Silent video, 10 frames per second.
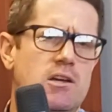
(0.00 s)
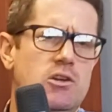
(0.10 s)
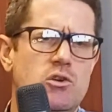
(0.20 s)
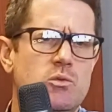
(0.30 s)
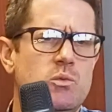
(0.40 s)

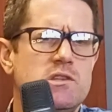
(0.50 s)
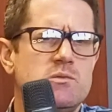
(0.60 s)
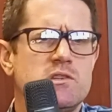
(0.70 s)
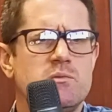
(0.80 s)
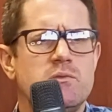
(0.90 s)

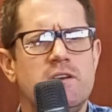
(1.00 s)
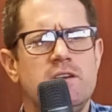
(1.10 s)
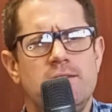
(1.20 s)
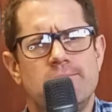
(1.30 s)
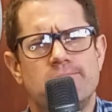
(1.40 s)
was
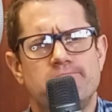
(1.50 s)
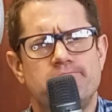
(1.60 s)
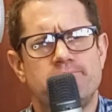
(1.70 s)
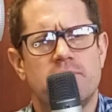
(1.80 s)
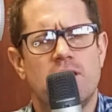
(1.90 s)
very
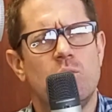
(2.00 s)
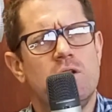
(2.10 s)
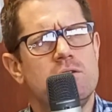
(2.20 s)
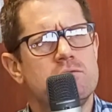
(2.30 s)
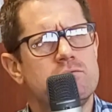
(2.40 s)

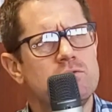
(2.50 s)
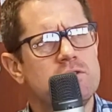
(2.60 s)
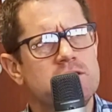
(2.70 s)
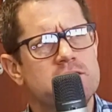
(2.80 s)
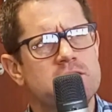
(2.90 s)
aware of all
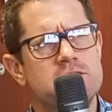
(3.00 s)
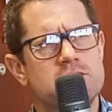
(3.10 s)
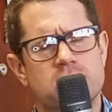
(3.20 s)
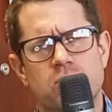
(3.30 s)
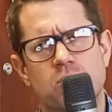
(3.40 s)
the
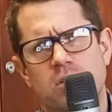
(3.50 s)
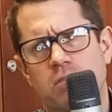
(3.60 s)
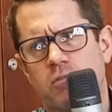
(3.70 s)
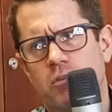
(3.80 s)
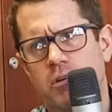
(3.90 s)
indigenous fauna
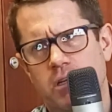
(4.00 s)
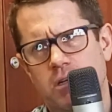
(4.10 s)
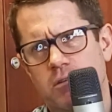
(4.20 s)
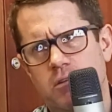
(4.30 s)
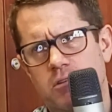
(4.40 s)
and flora
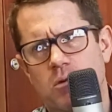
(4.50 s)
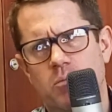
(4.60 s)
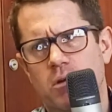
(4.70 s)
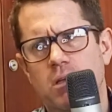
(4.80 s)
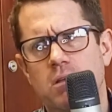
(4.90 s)
here on the
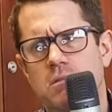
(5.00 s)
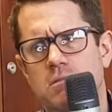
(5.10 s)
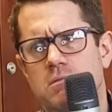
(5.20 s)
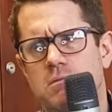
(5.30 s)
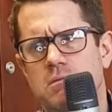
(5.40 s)
top of hills.
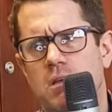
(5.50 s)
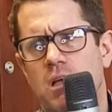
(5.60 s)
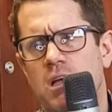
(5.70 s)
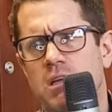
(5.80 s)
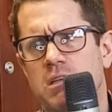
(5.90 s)

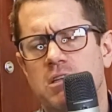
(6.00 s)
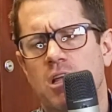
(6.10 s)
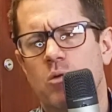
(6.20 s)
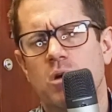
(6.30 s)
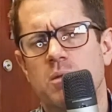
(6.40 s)
And
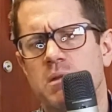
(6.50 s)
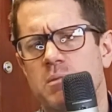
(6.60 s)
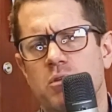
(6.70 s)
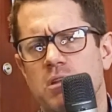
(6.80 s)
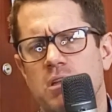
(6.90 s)
like what
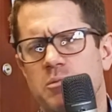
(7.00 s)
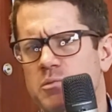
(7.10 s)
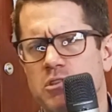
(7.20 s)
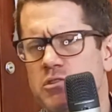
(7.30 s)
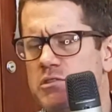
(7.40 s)
people have
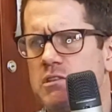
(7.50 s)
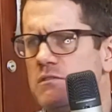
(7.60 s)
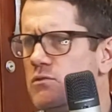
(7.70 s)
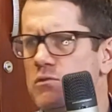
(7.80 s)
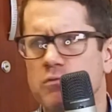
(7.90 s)
been using
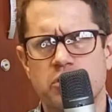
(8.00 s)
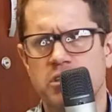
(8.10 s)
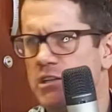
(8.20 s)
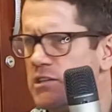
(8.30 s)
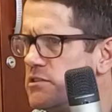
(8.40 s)
it for
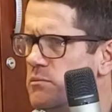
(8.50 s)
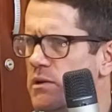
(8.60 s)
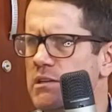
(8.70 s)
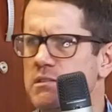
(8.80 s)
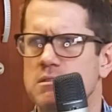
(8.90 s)
traditional
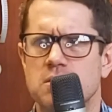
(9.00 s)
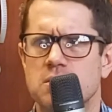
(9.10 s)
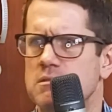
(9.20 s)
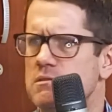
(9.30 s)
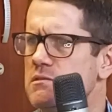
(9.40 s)

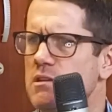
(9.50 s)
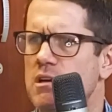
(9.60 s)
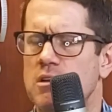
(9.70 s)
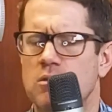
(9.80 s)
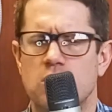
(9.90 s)
medicine
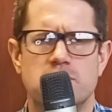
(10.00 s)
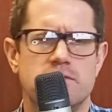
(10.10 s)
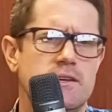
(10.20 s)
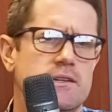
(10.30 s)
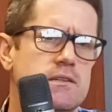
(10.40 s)
and all of
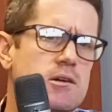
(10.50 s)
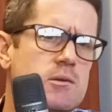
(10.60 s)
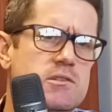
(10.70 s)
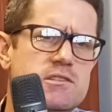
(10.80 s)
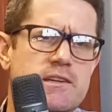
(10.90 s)
that. Now,
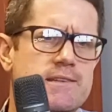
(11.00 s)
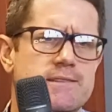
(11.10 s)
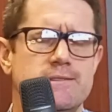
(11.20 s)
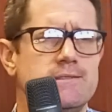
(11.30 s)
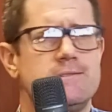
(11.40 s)
I'm not
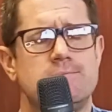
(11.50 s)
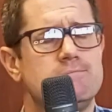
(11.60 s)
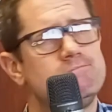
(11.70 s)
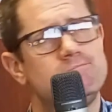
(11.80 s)
saying there's